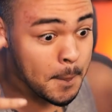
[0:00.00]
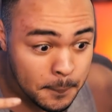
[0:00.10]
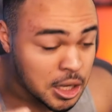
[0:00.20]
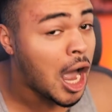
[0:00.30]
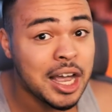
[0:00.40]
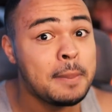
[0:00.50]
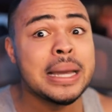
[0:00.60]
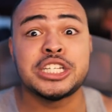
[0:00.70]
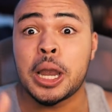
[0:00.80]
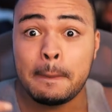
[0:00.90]

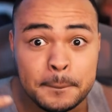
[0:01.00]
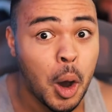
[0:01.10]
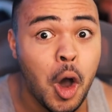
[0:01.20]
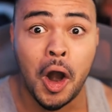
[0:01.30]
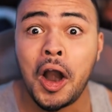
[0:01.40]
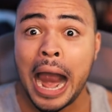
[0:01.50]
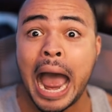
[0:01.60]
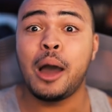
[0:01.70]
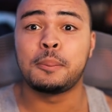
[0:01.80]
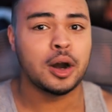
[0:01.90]
Takemichi, pull her
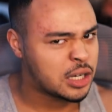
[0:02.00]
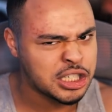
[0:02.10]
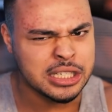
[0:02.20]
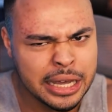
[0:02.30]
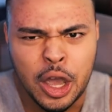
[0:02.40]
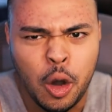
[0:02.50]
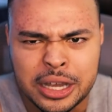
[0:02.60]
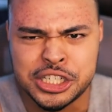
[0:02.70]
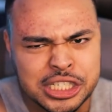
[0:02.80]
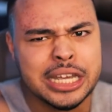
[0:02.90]
out, bro. Cause she's like, yo,
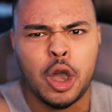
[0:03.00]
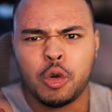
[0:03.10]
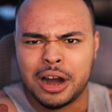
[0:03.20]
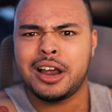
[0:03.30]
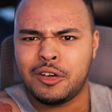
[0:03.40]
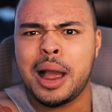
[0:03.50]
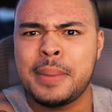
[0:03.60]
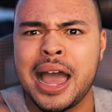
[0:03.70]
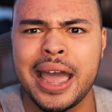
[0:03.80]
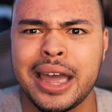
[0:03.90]
he's just like, yo, grab
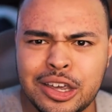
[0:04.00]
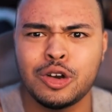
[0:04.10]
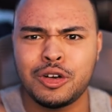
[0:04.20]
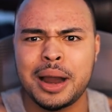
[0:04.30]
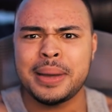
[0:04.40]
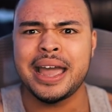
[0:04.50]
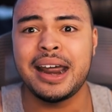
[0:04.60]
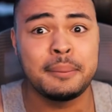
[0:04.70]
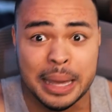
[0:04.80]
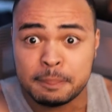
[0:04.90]
my hand. You know, grab my
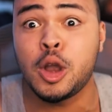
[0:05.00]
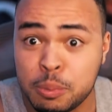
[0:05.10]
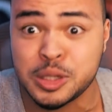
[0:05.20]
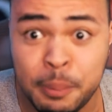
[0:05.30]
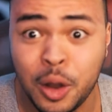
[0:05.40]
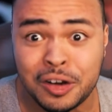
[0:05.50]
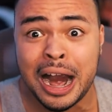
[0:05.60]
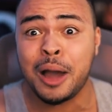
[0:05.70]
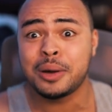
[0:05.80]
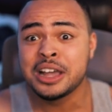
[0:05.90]
hand. I'm like, don't just pull
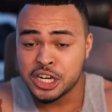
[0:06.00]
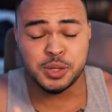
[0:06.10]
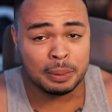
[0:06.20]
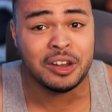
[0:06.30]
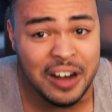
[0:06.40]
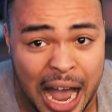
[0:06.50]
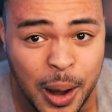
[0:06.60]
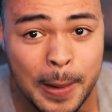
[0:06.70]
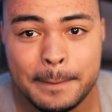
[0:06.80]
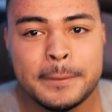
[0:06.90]
her out. Just pull her out.